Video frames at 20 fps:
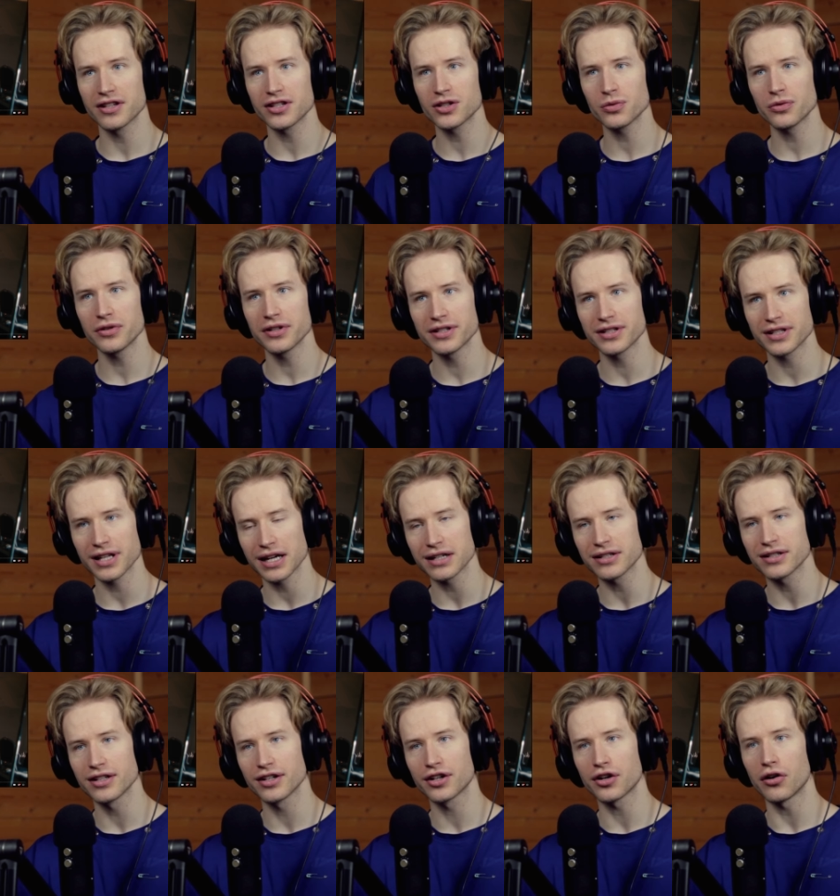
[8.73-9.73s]
This one is
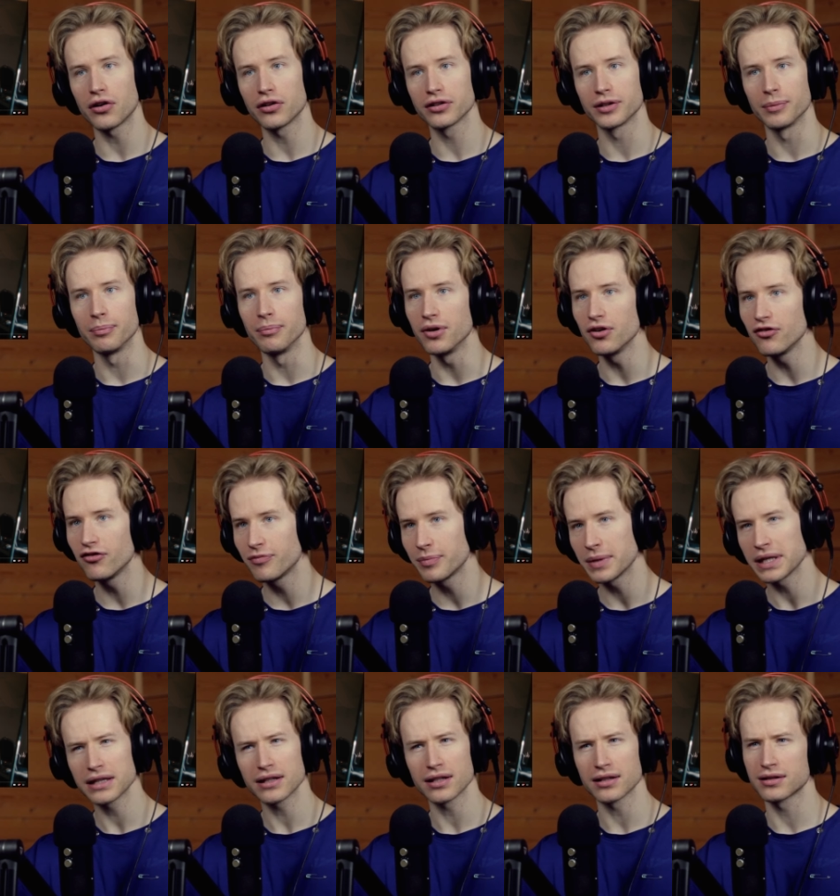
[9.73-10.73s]
actually called
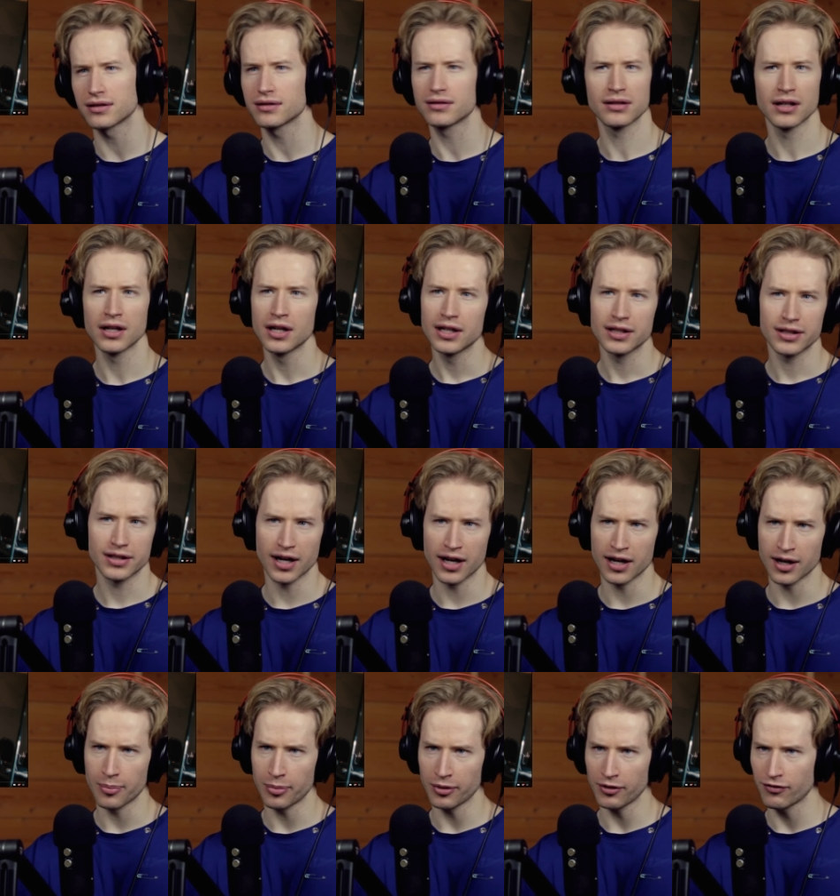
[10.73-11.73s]
Movement. It's, it's
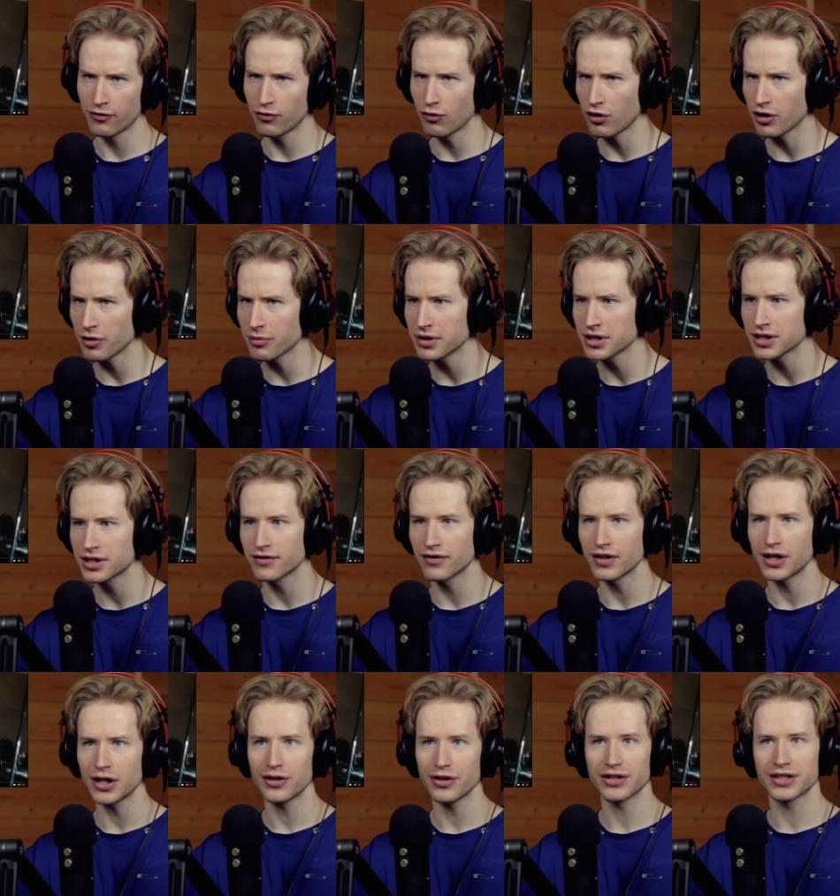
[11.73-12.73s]
not a performance
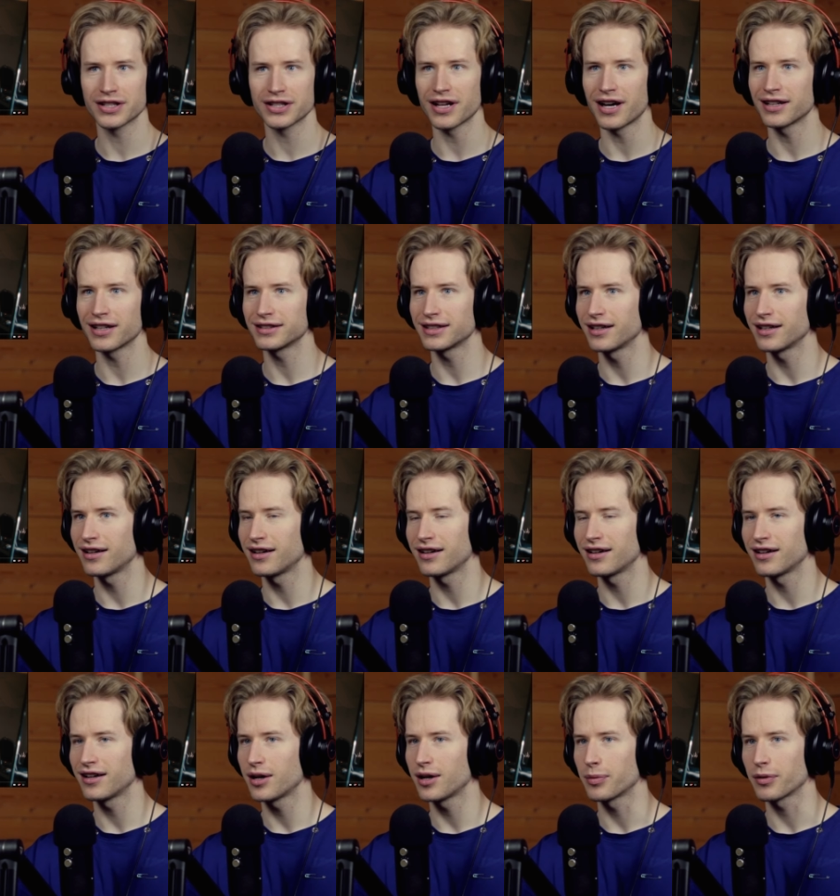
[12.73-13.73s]
video, it's not
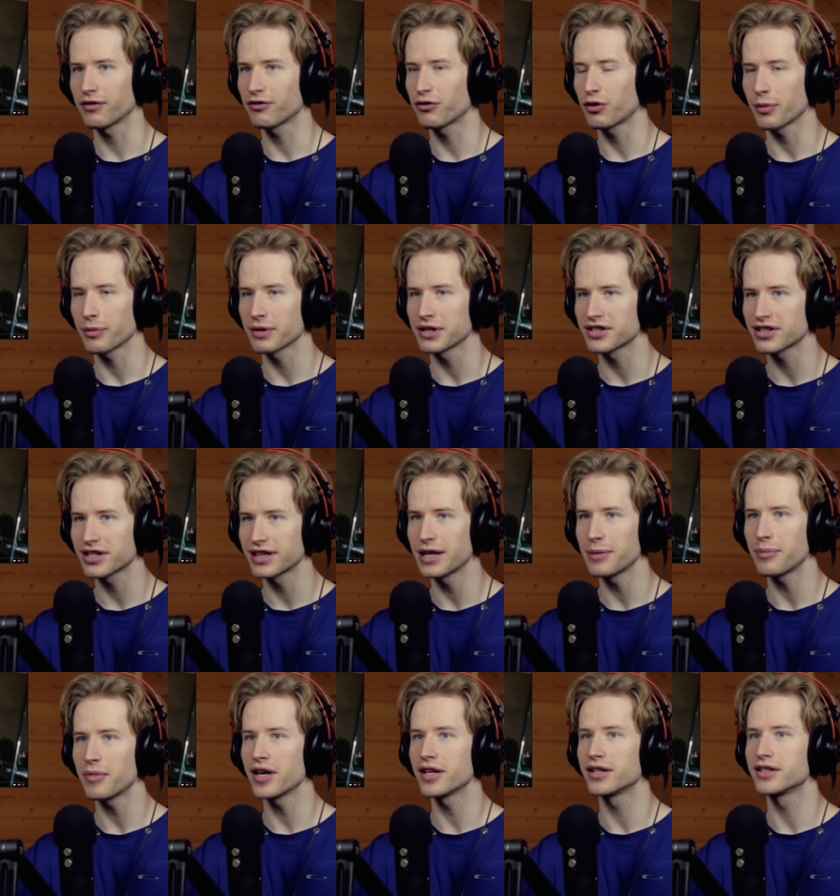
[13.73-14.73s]
uh, a performance
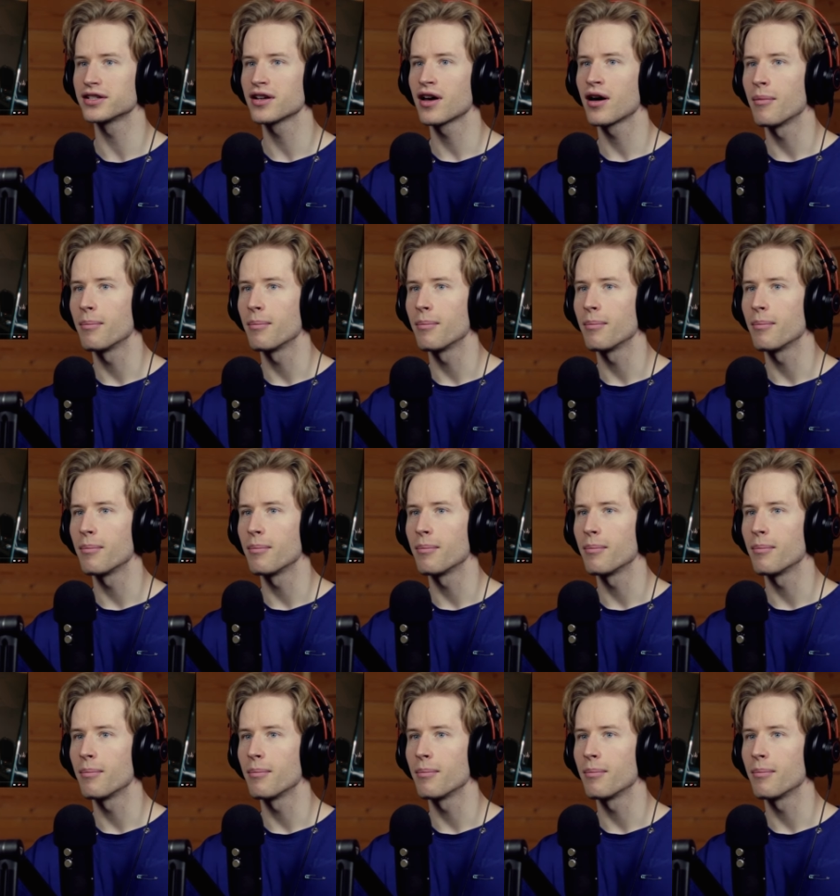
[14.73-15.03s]
clip, it's